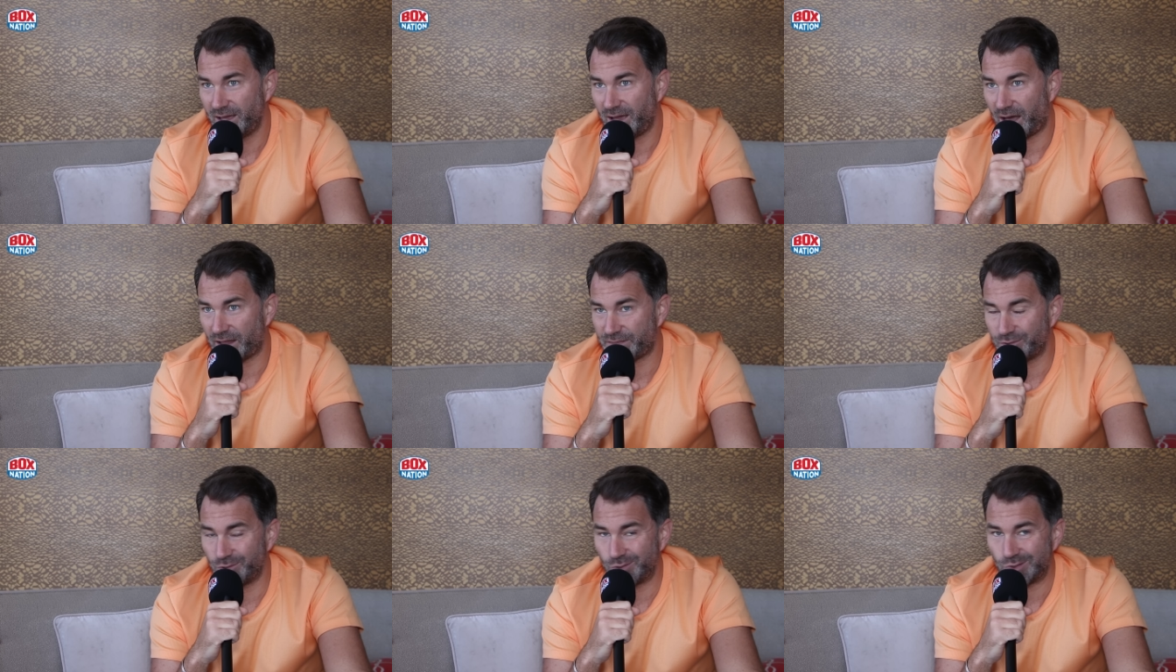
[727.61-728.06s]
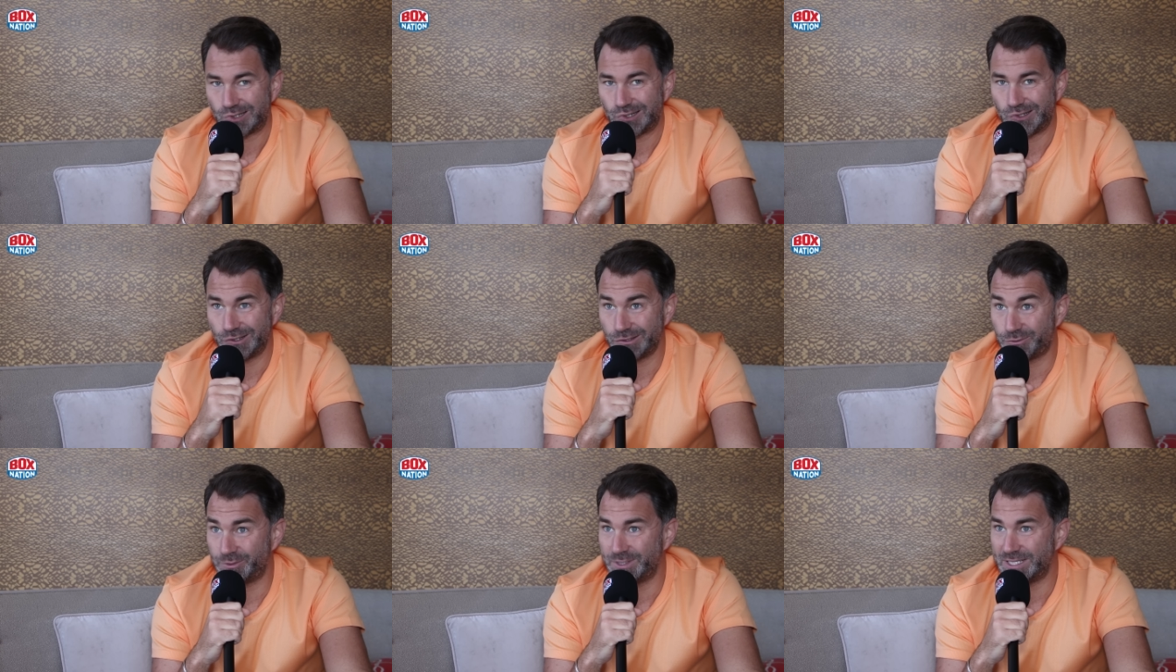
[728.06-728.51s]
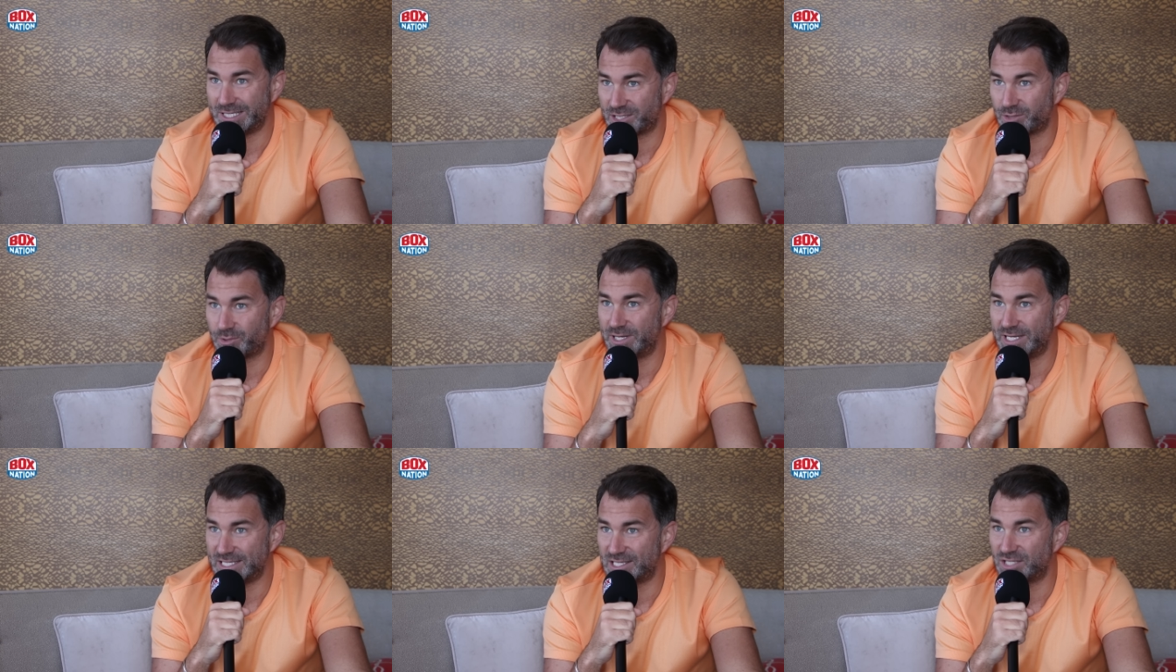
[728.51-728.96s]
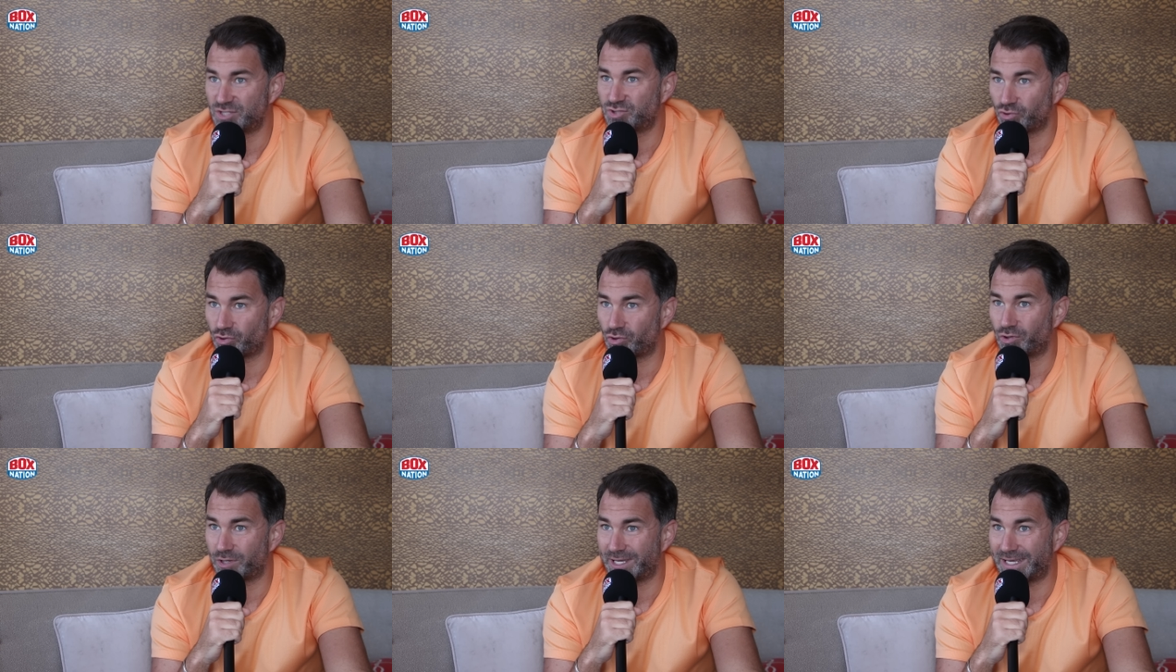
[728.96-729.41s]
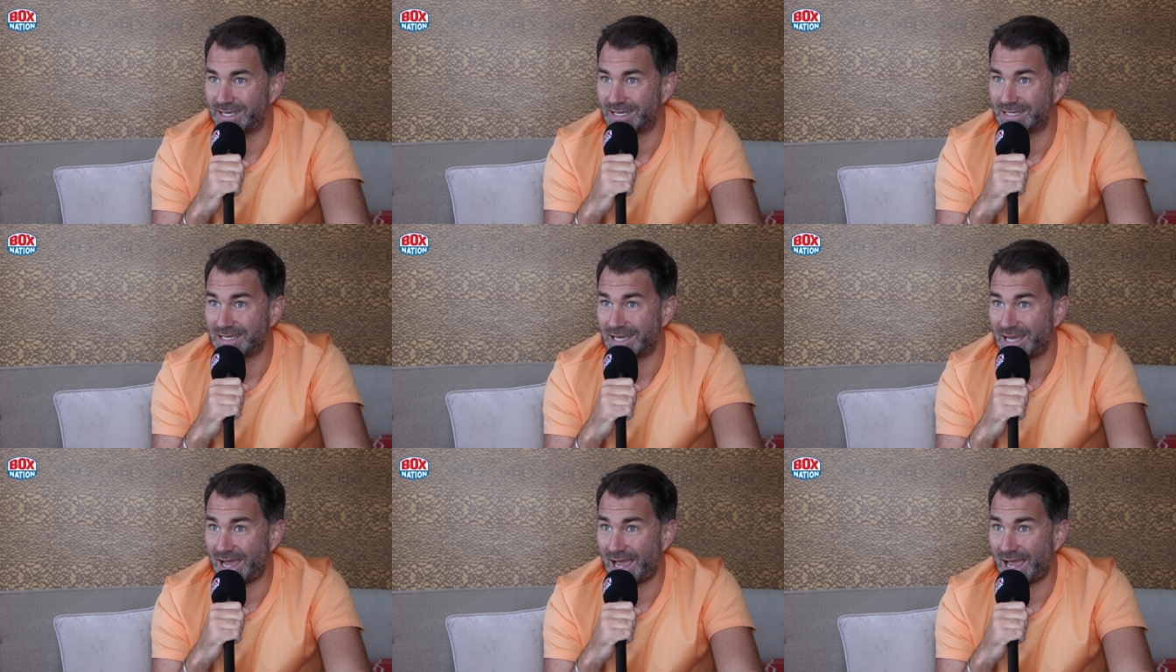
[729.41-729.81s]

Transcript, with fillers: I thought, could we squeeze a draw here?